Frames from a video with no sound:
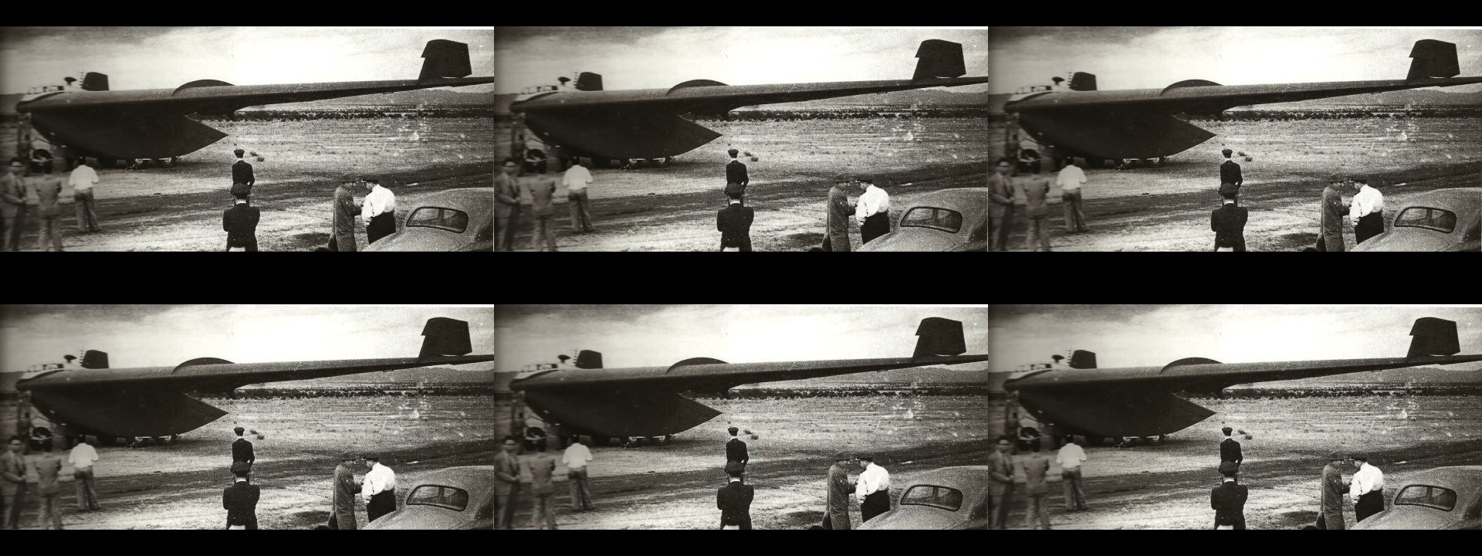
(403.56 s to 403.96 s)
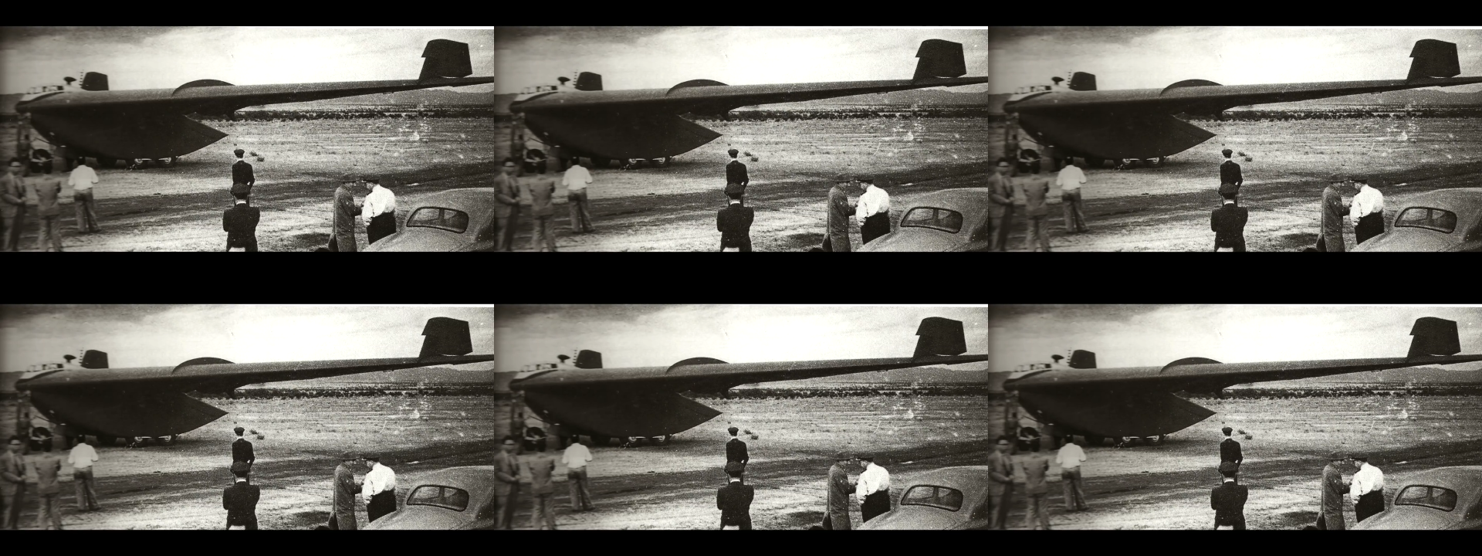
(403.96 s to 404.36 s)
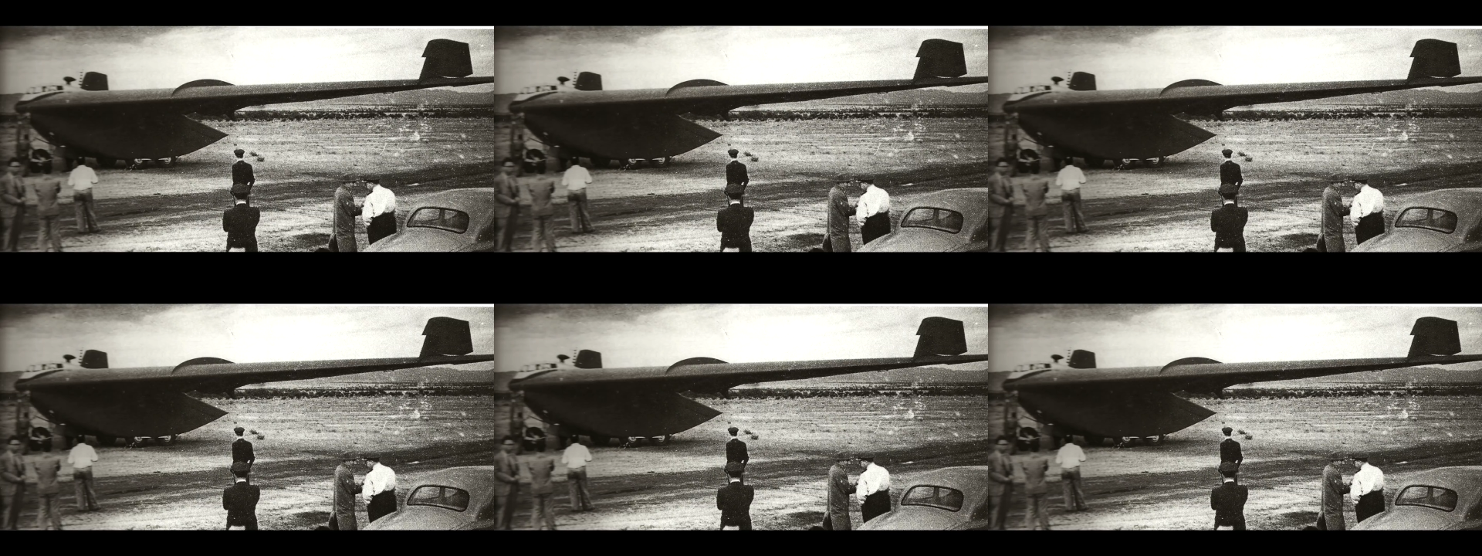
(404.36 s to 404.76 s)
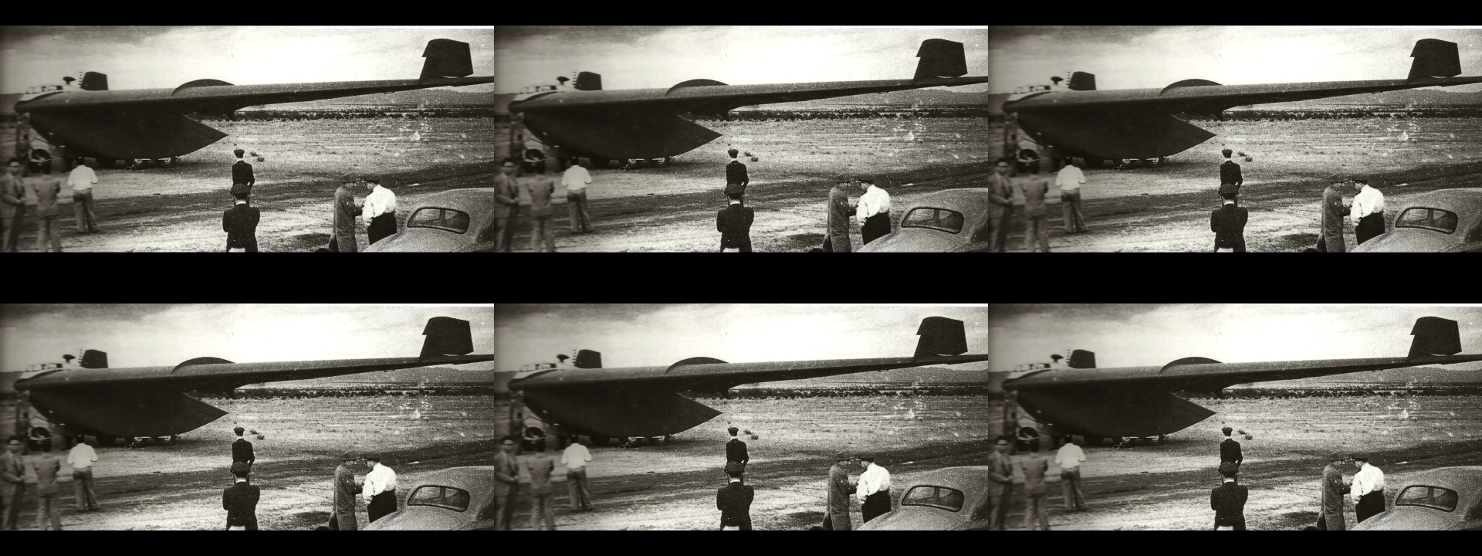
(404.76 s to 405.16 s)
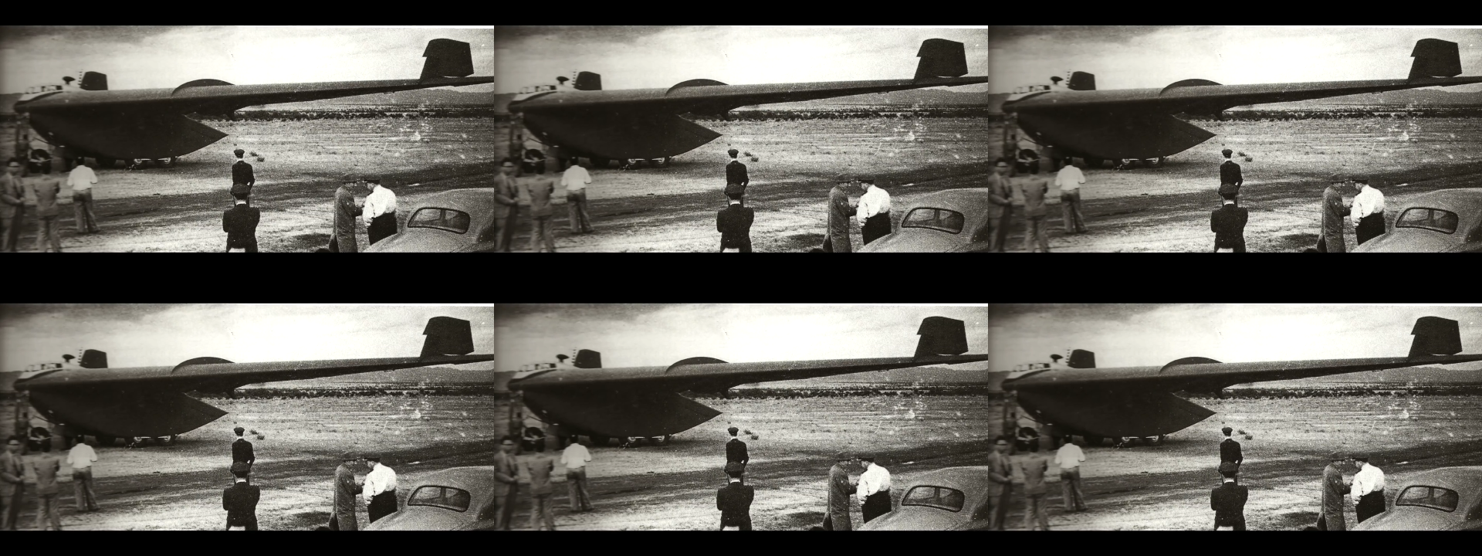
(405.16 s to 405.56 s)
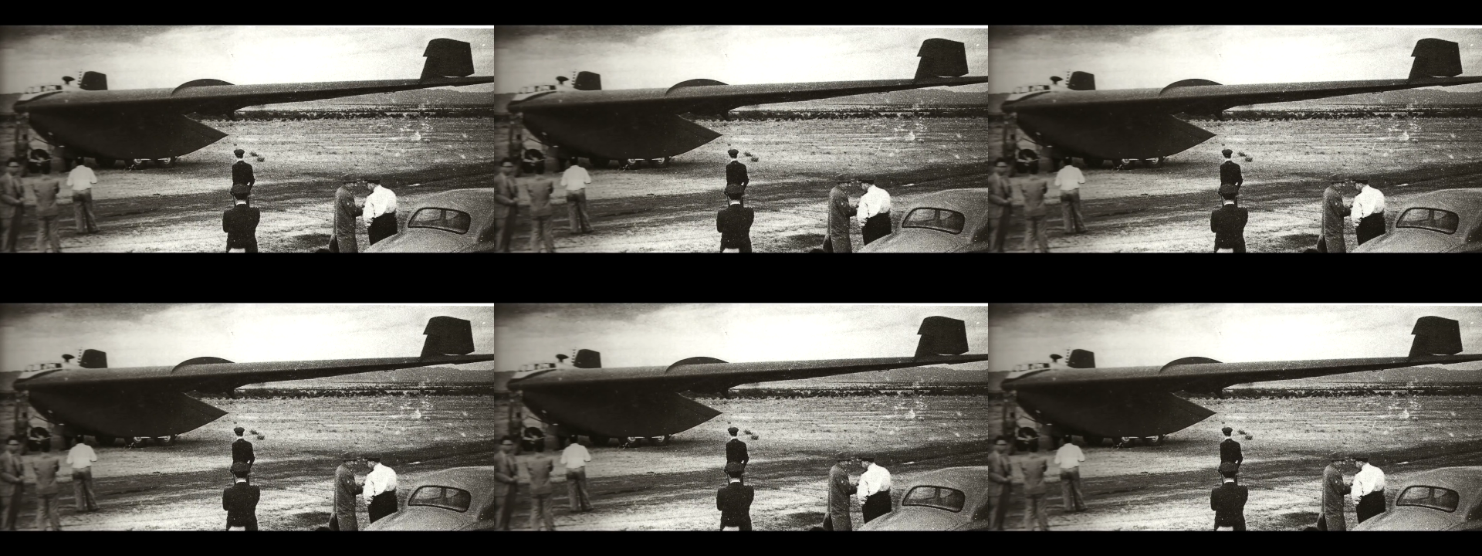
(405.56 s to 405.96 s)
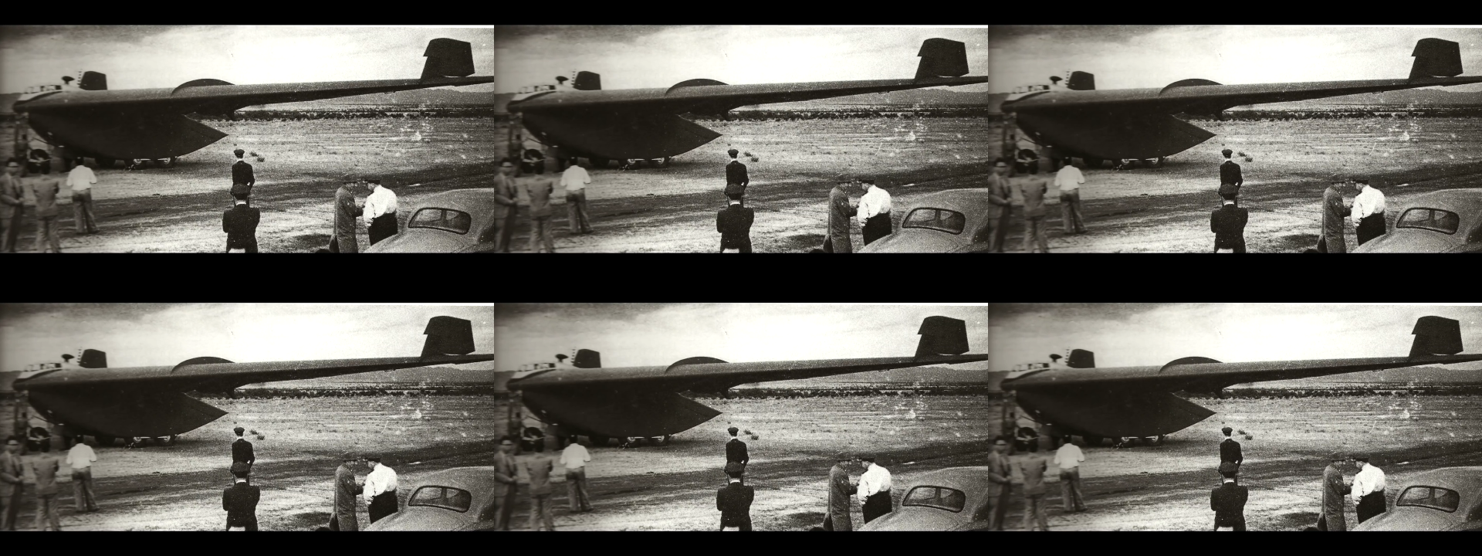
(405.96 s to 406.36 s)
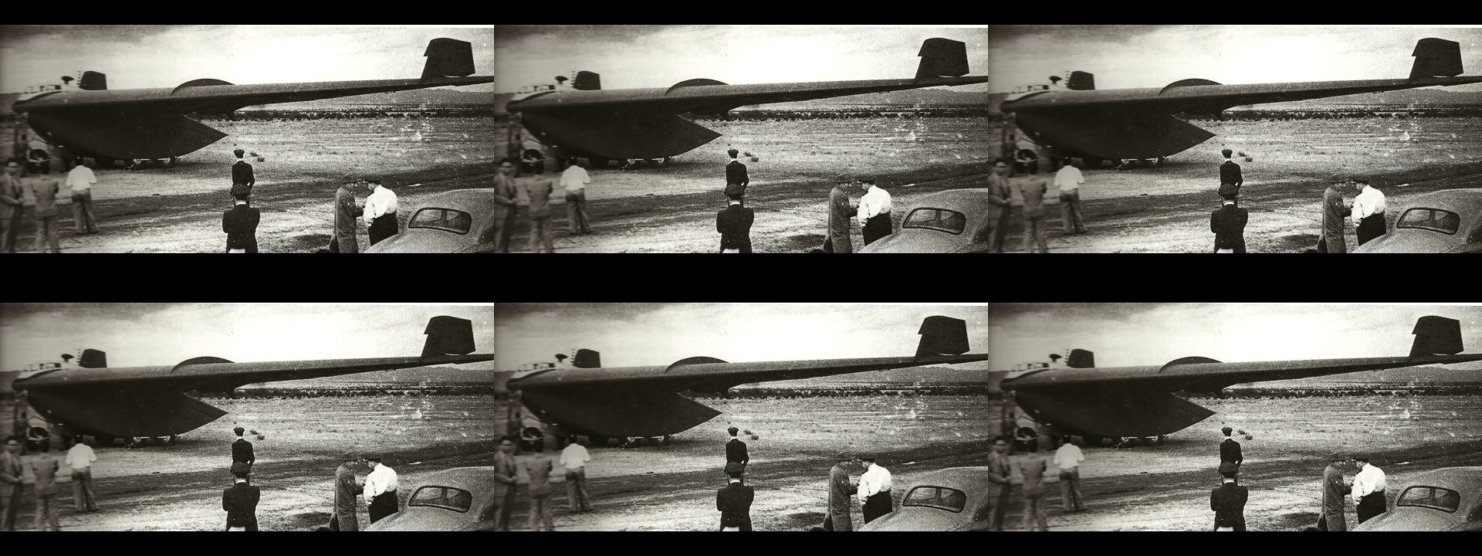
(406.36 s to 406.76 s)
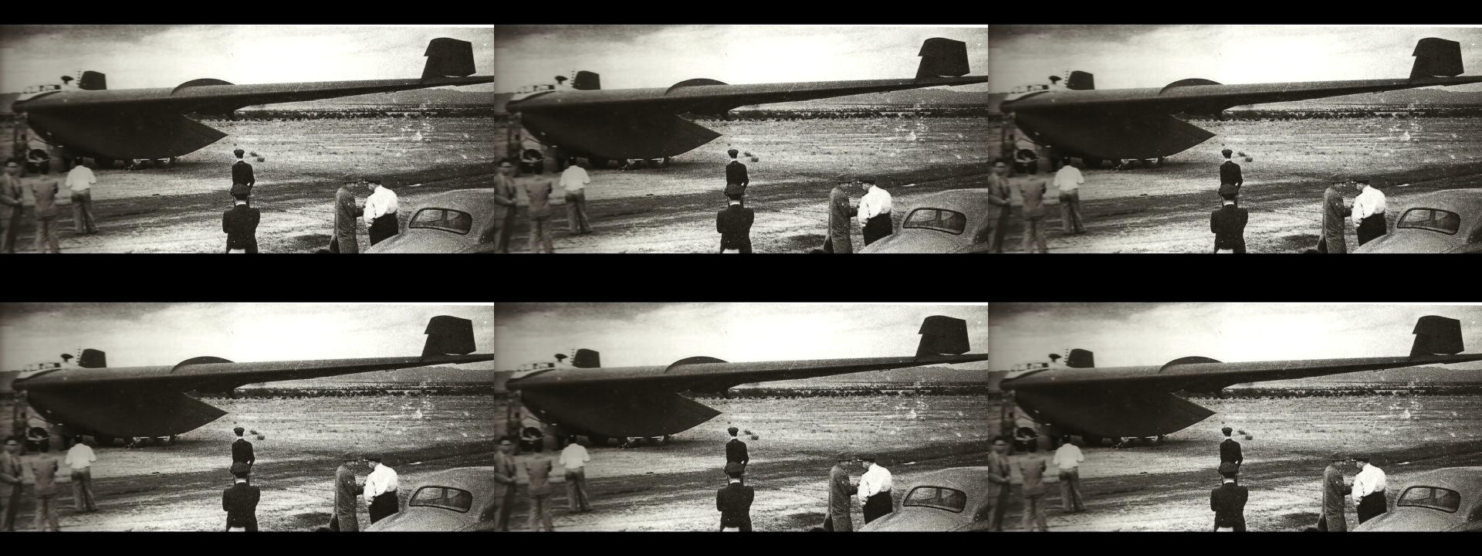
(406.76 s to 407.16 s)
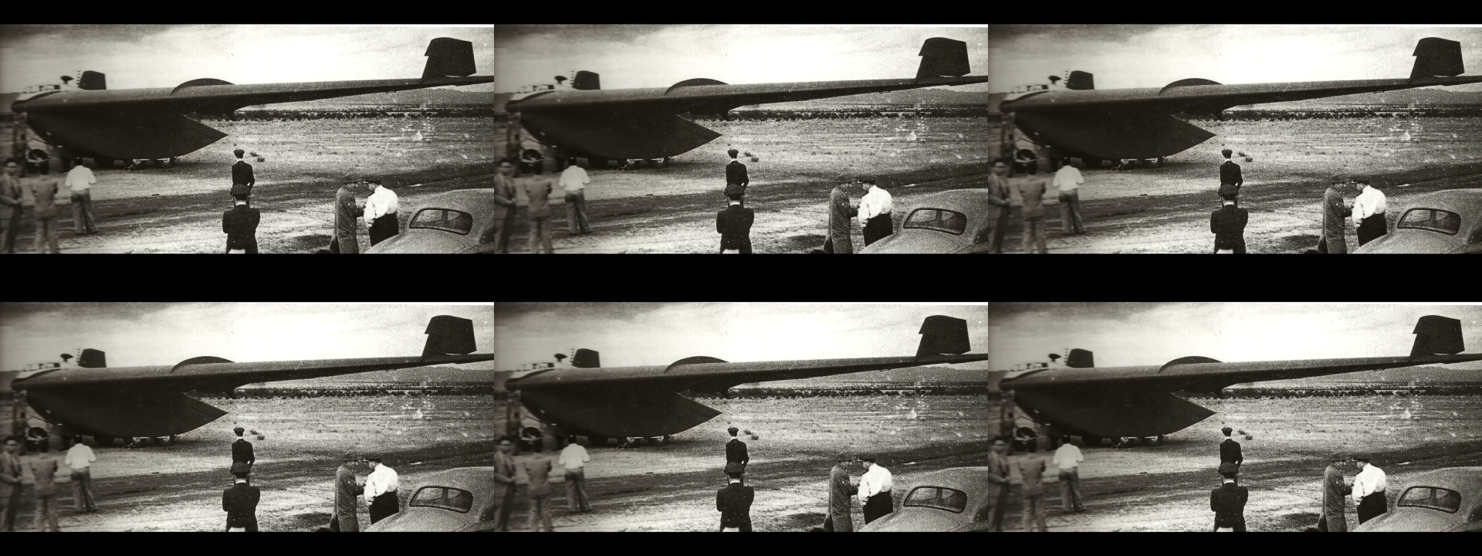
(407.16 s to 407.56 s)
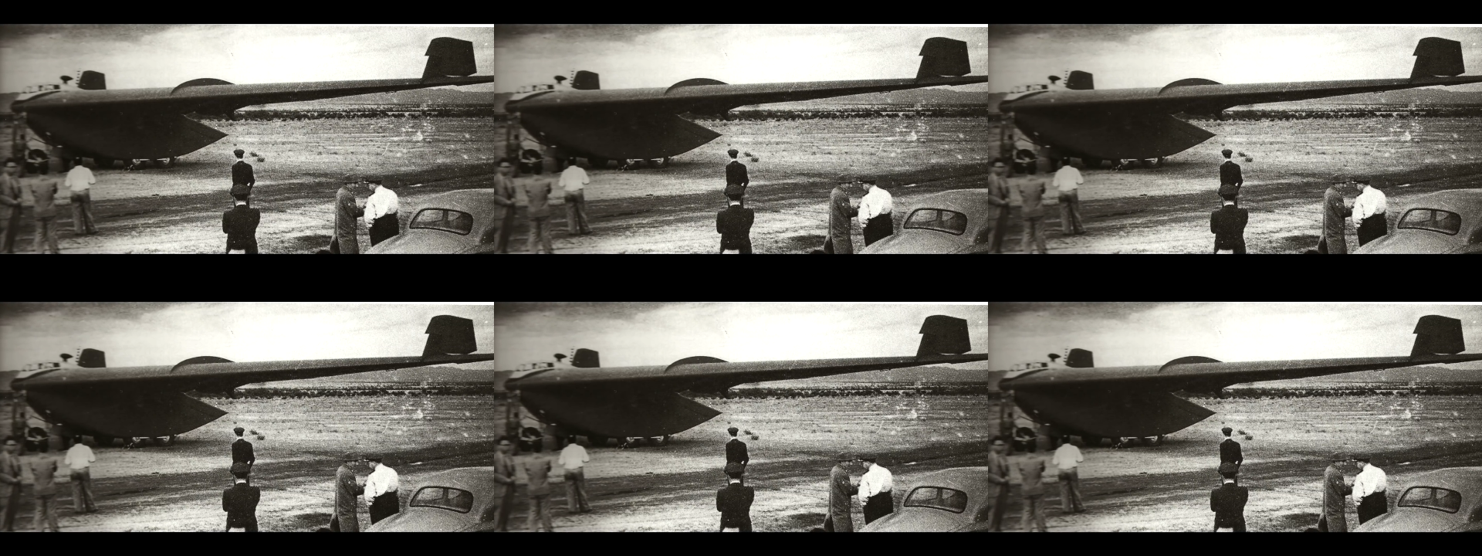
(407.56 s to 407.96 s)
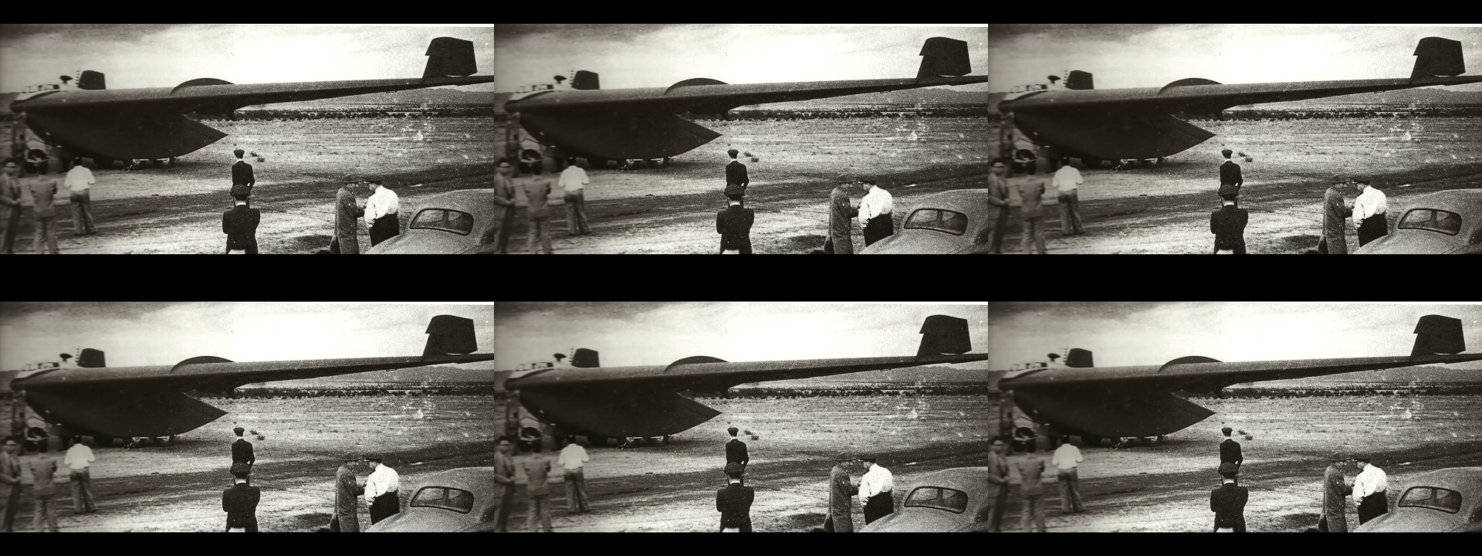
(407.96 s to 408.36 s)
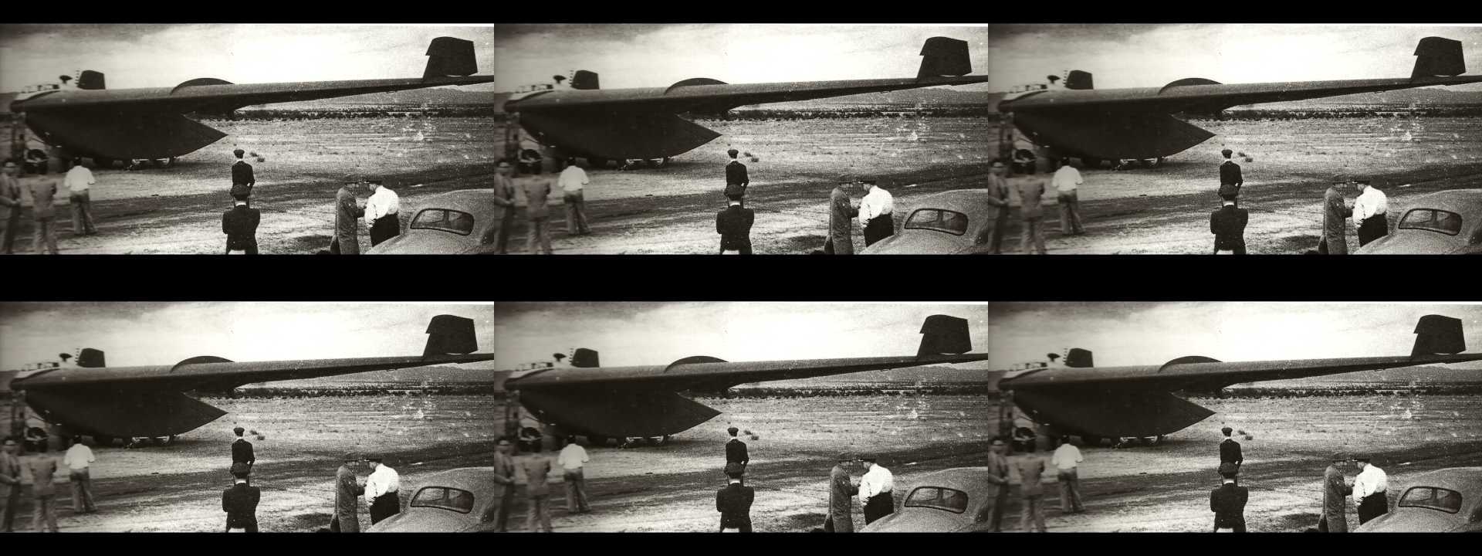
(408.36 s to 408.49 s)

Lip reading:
Nobody's mouth can be seen.